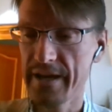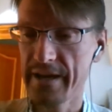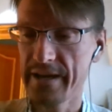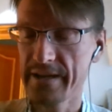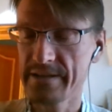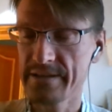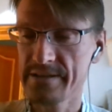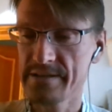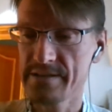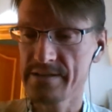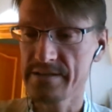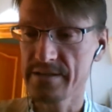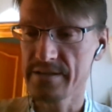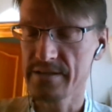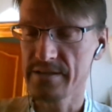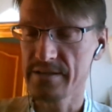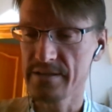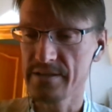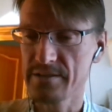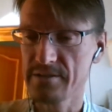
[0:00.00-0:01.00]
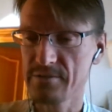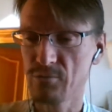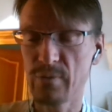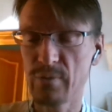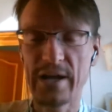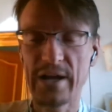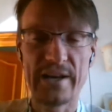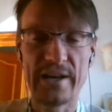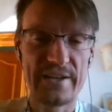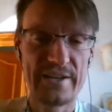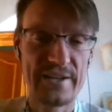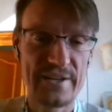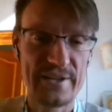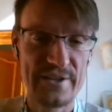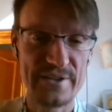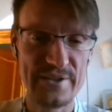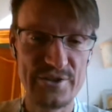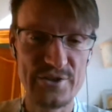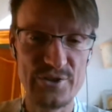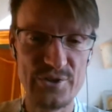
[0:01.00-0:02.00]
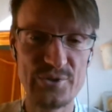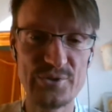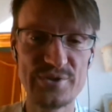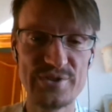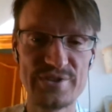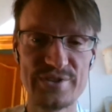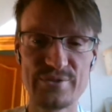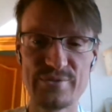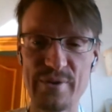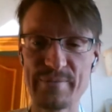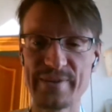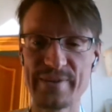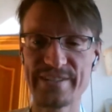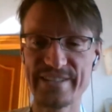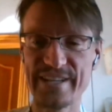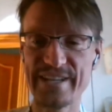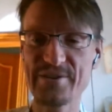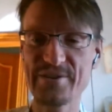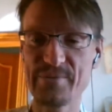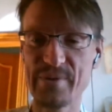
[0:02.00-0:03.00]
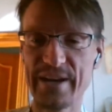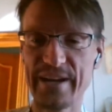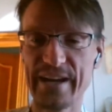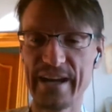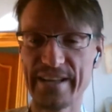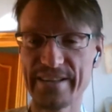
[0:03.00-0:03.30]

And well, he used the remedies anyway,